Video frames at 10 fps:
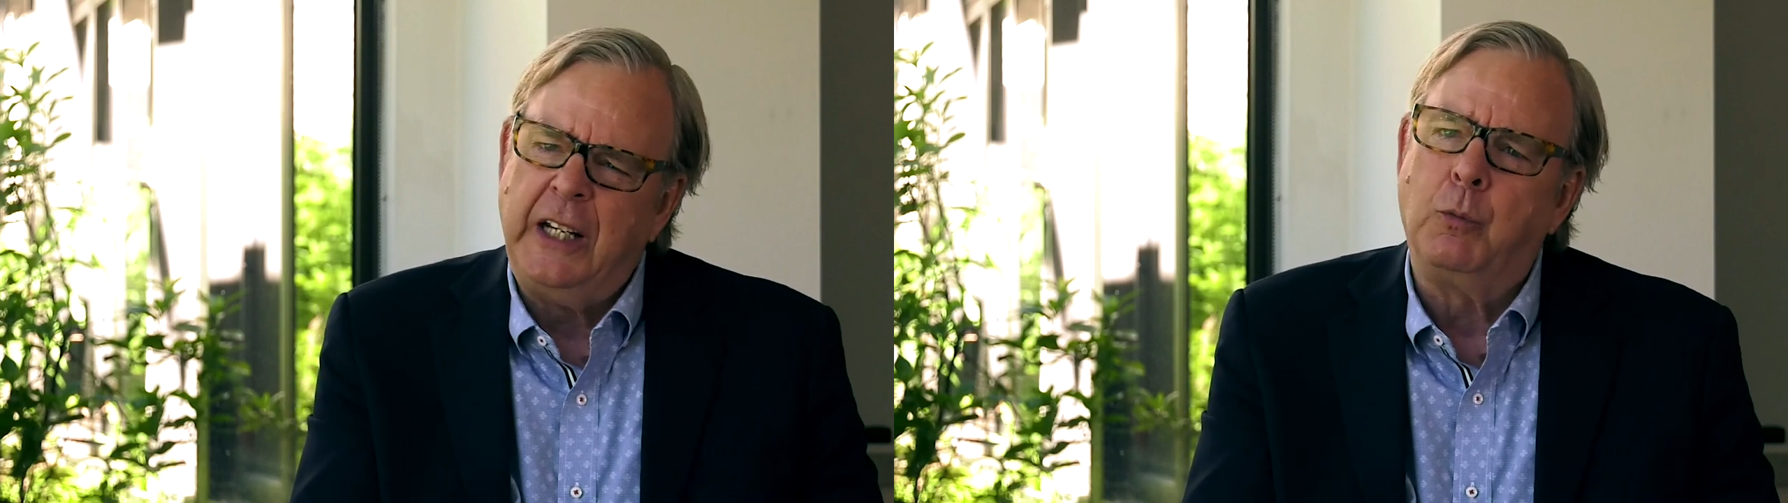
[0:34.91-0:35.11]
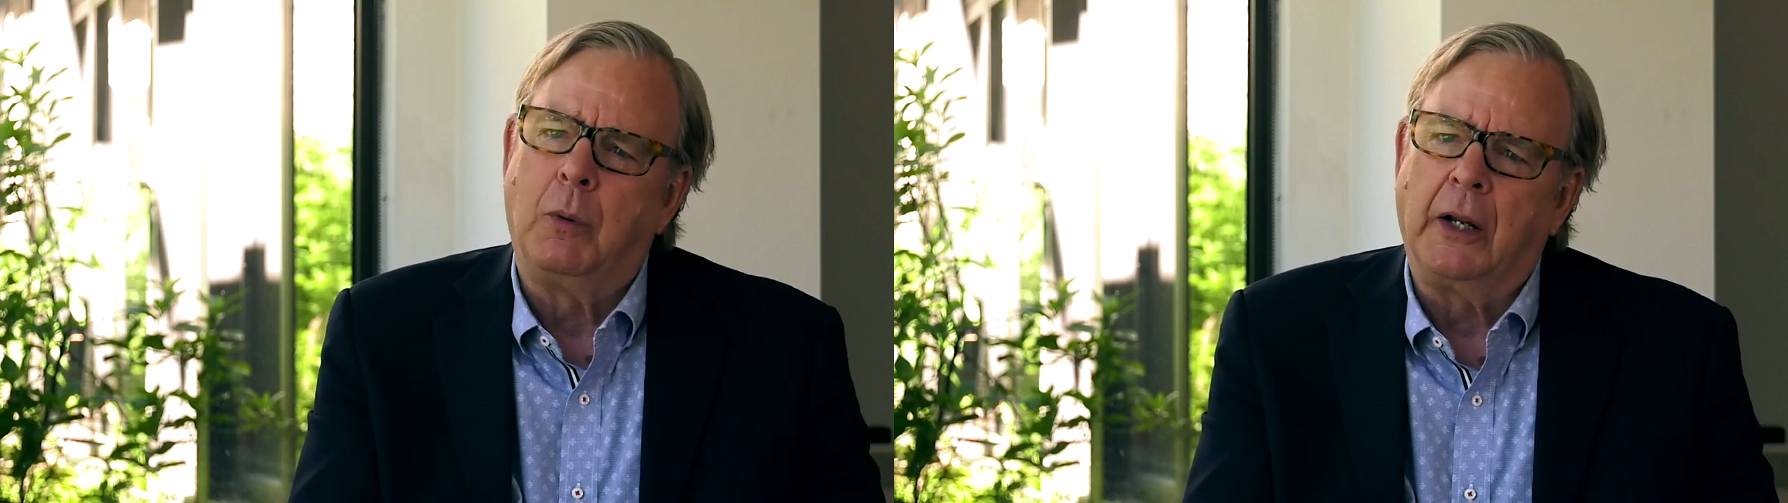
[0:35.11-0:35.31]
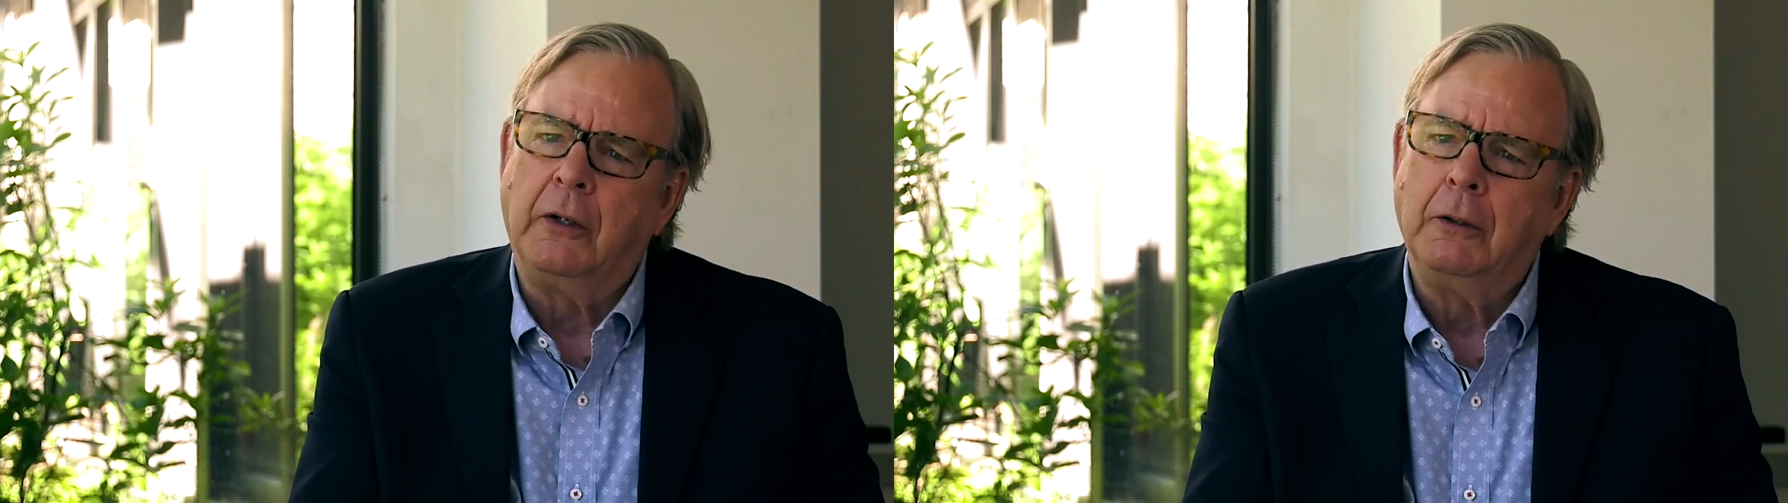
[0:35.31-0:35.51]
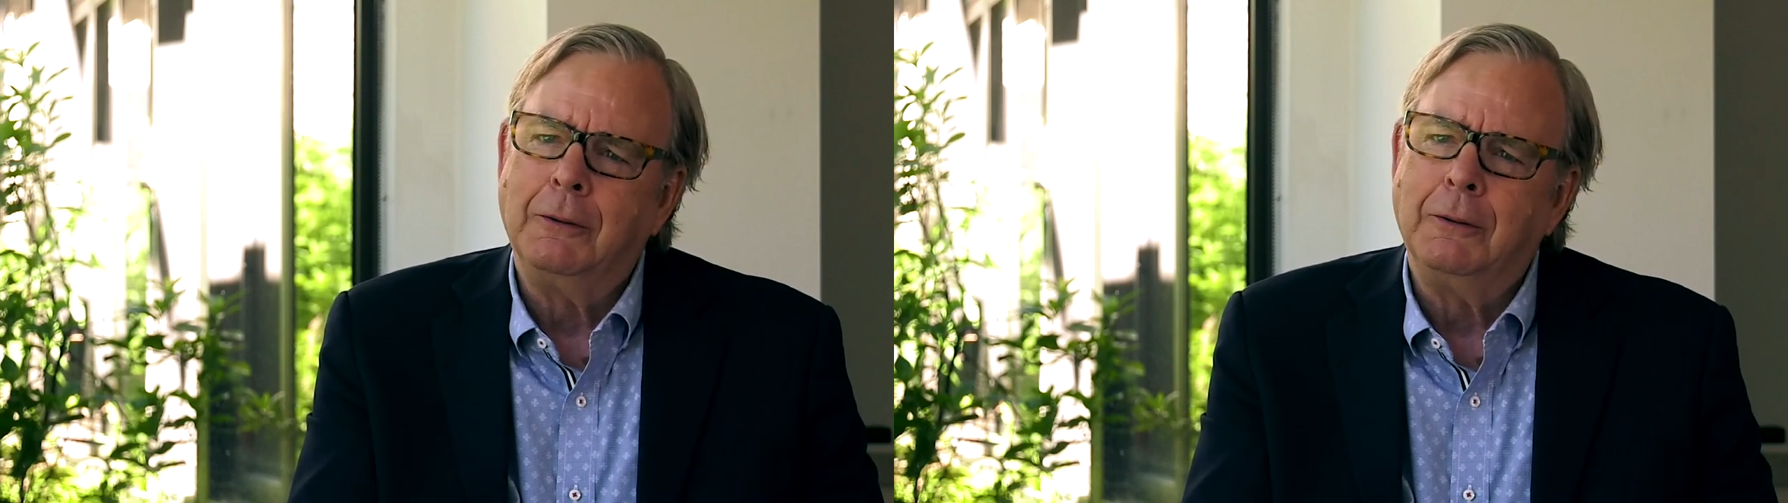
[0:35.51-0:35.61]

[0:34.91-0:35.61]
need one.